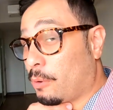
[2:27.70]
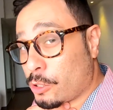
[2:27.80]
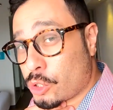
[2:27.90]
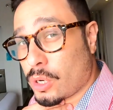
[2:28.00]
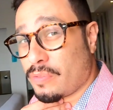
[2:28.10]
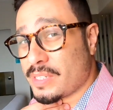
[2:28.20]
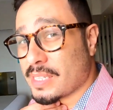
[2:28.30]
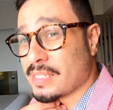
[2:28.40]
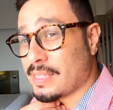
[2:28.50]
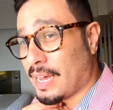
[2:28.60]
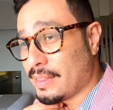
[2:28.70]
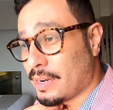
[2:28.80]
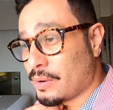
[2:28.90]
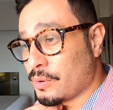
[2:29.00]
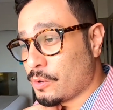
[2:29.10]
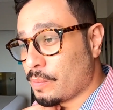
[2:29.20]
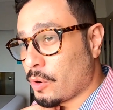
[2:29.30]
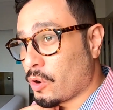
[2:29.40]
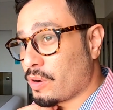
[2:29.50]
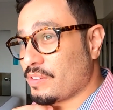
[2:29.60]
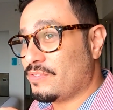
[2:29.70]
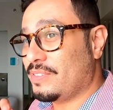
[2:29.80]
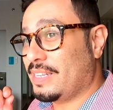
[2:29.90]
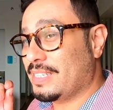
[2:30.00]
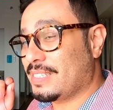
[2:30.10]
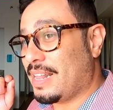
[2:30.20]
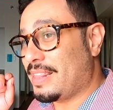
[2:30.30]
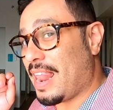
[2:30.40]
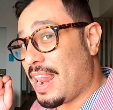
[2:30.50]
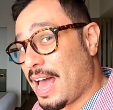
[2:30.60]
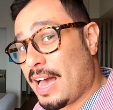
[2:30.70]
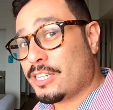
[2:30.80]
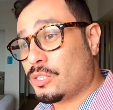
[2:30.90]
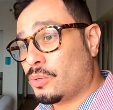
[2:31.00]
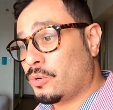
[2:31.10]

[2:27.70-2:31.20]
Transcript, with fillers: I'm not sure if it's the standard room or if it's the deluxe